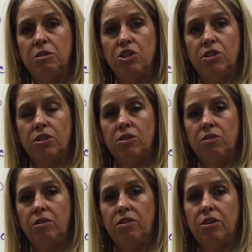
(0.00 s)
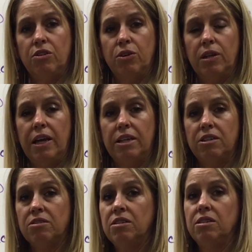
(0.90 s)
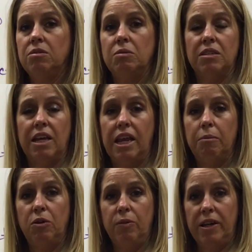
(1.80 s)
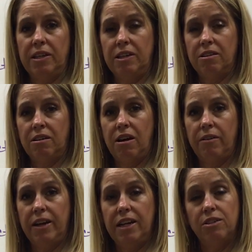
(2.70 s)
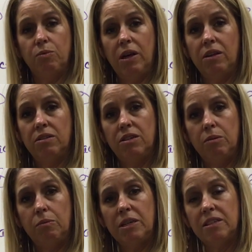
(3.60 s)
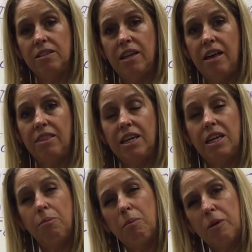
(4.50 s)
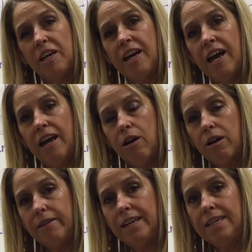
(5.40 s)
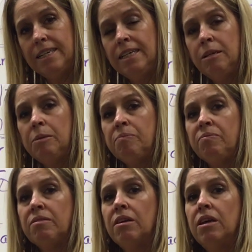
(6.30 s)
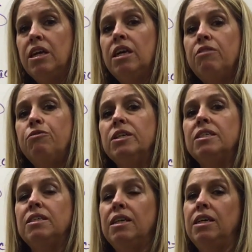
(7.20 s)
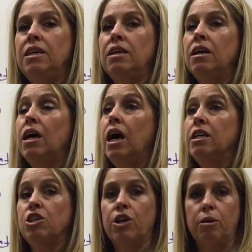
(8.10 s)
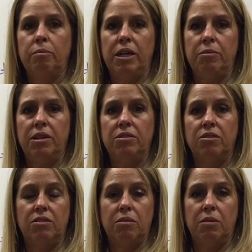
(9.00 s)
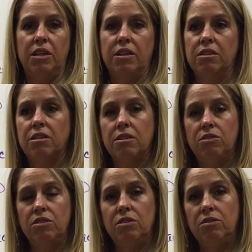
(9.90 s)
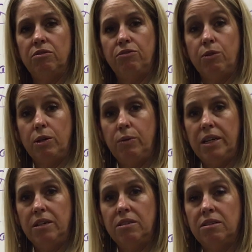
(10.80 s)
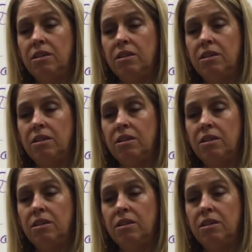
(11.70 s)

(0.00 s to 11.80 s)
mature. Their neurological system is not able to regulate their heart rate as well, and so because of that, they keep a pretty high heart rate. If we see a term baby, so somebody that's close to 40 weeks,